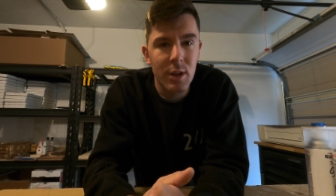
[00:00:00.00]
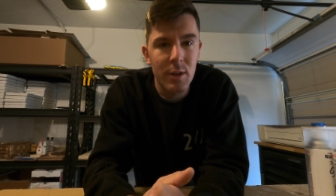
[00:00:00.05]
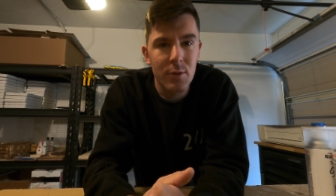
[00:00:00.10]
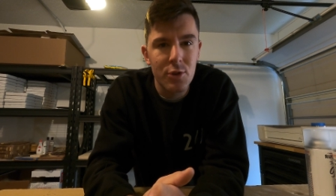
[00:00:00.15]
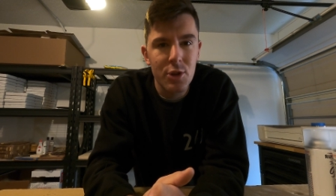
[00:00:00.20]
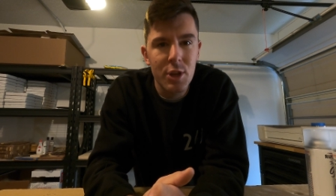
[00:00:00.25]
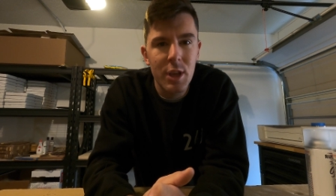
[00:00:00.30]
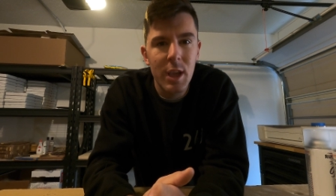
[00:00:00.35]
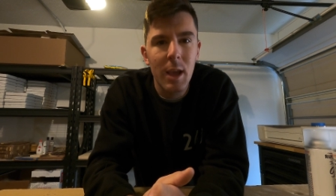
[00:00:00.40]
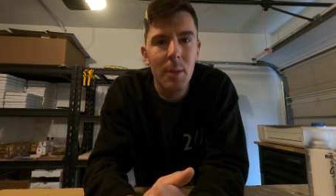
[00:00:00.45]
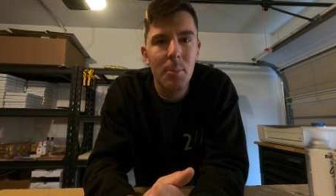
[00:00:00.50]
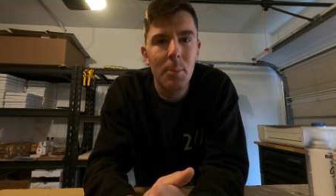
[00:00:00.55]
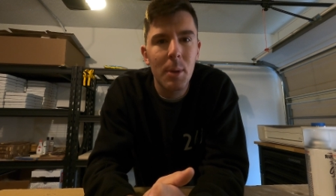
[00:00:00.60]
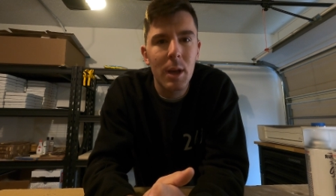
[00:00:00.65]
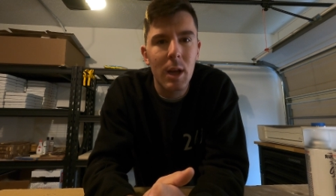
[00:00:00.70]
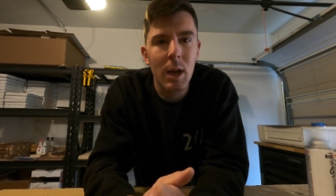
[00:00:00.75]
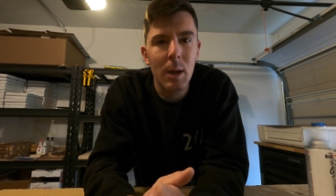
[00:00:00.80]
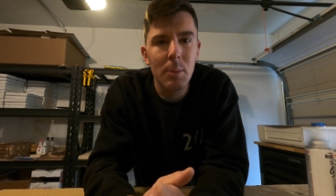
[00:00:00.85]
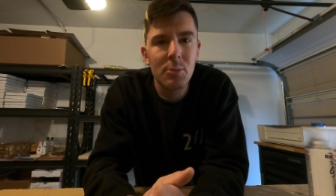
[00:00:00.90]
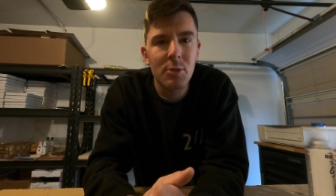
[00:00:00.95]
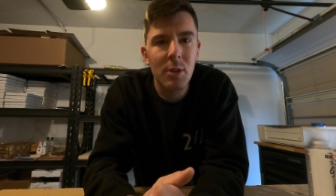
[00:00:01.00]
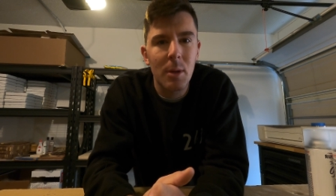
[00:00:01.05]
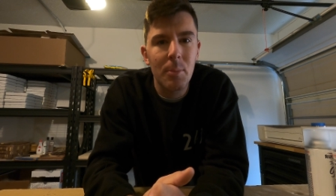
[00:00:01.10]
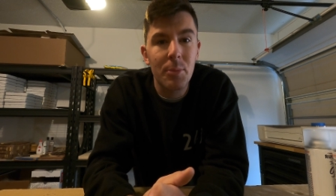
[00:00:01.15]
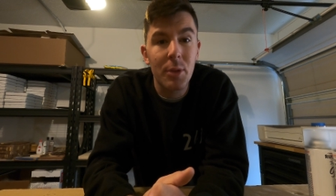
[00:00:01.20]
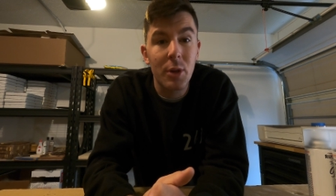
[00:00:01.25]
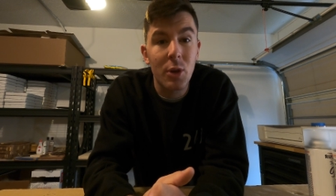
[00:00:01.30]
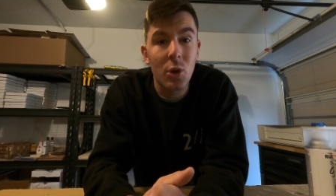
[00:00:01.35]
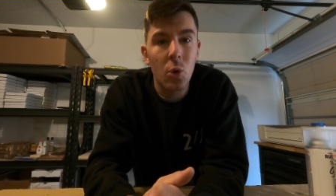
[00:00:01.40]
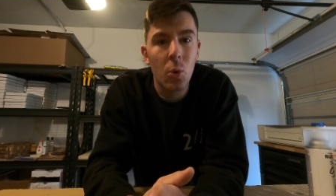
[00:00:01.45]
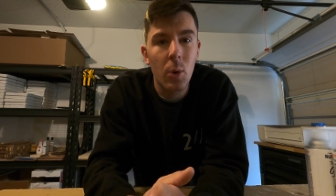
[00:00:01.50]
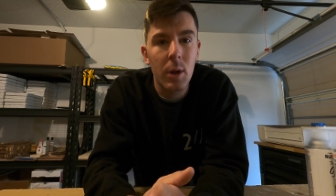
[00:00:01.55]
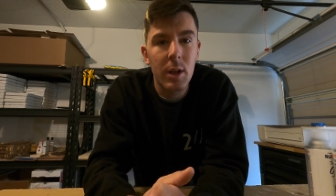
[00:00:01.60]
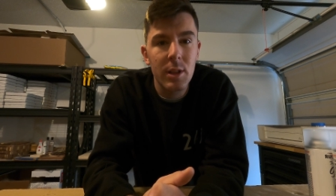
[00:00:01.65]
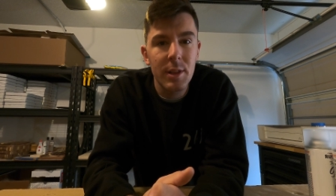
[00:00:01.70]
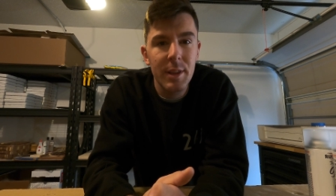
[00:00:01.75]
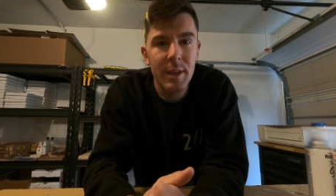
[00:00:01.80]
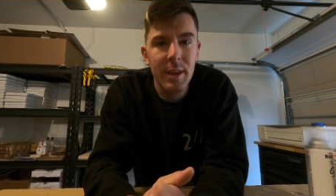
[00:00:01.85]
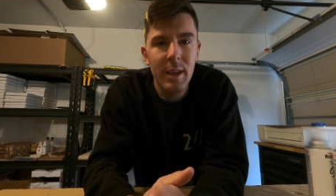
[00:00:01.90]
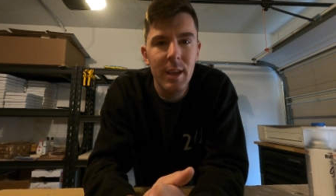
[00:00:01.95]
If she can't pick up something
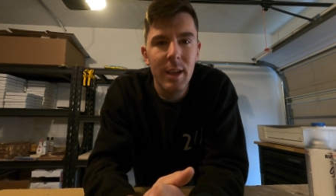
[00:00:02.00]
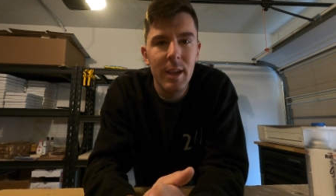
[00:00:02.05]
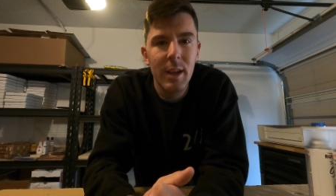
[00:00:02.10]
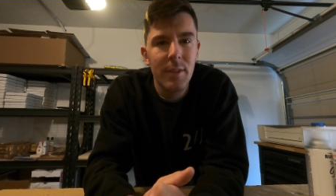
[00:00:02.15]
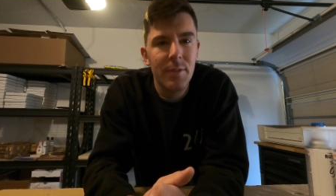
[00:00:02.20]
quickly,